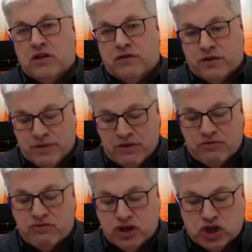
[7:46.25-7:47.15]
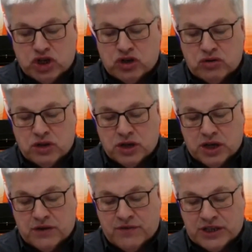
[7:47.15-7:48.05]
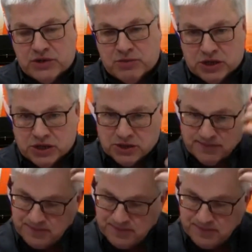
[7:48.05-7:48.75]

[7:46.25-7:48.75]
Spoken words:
from their original investment.